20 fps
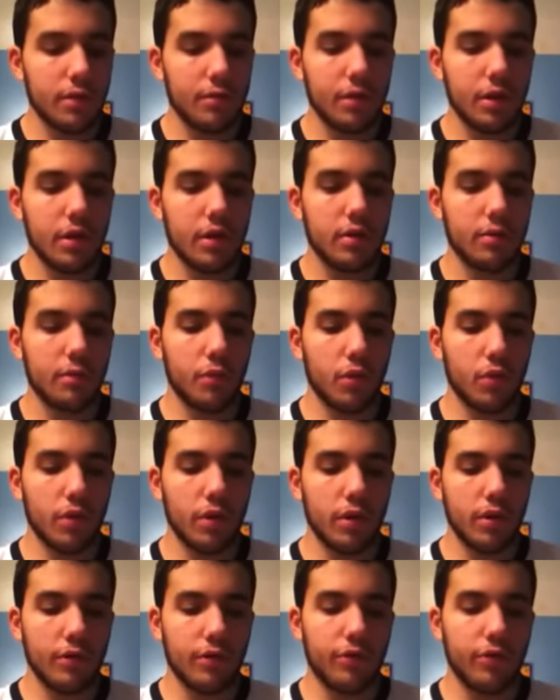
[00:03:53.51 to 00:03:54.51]
we got a
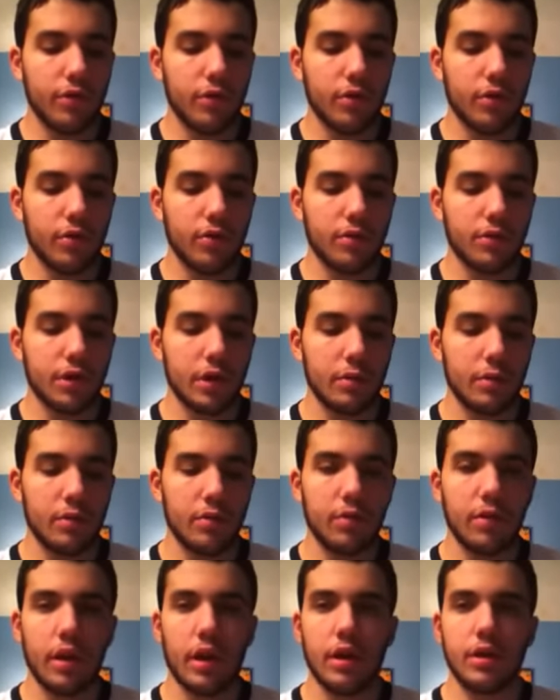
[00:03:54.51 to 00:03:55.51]
boring filler
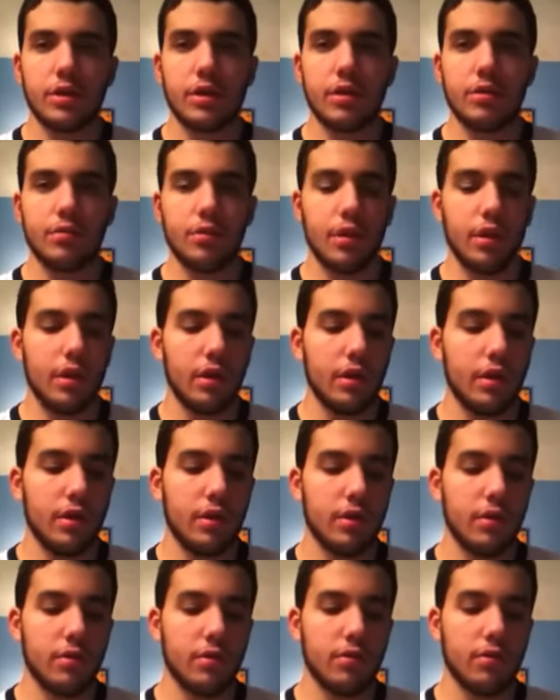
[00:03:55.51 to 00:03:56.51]
segment with AJ
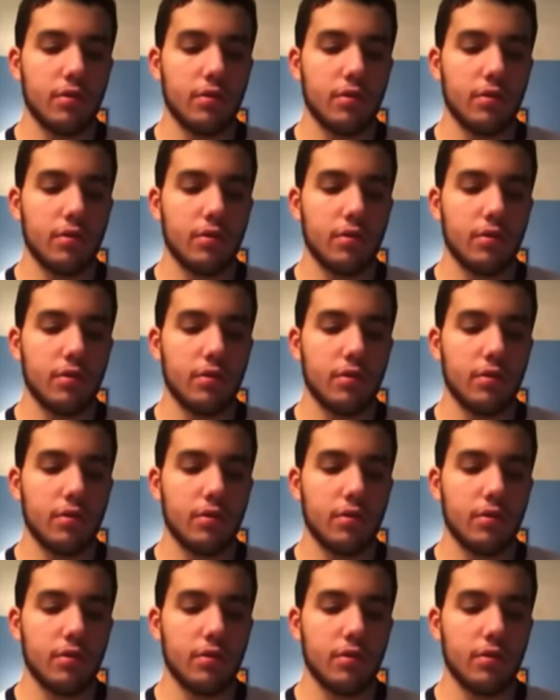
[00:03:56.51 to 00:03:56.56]
Lee.